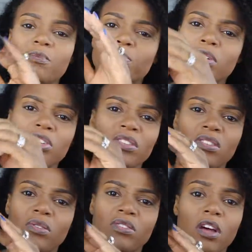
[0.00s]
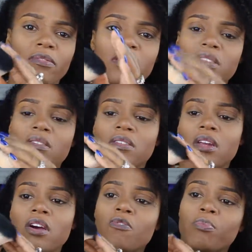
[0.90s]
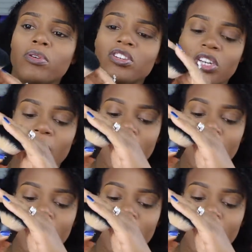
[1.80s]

brush is so soft. This is an e.l.f. brush.